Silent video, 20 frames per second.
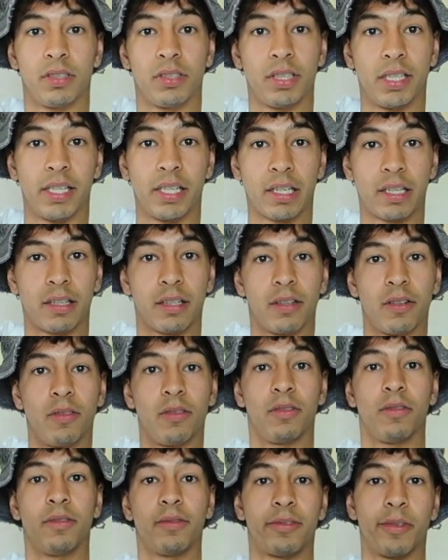Like
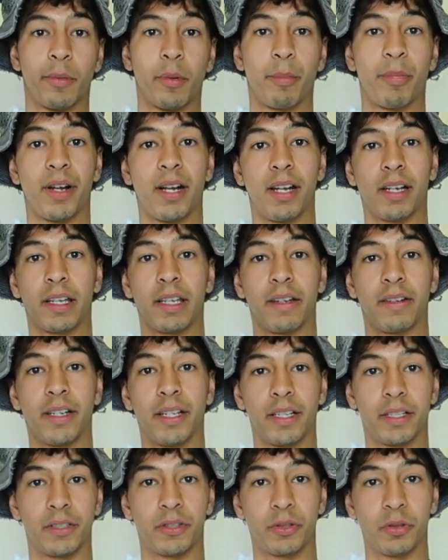a pocket
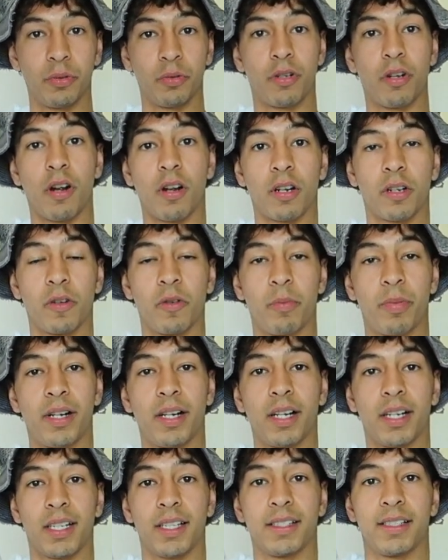here, two cargo
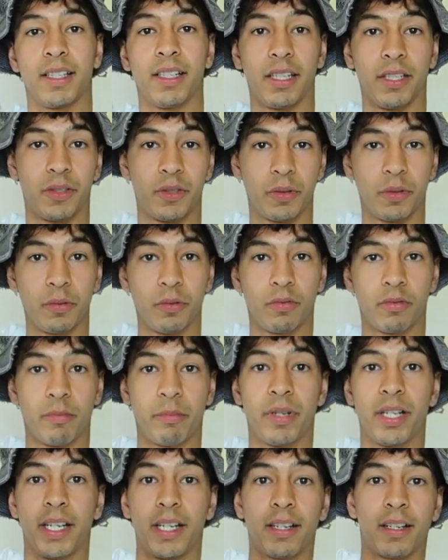pockets and then two in the
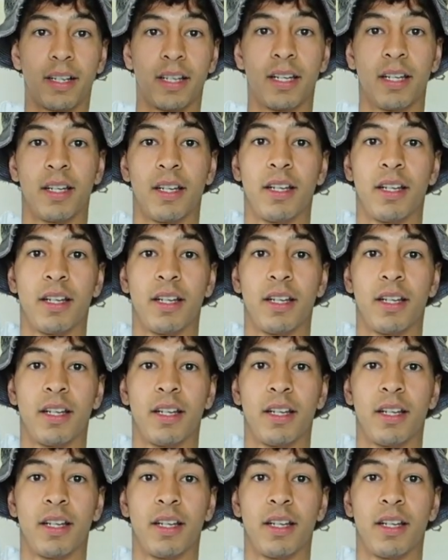back.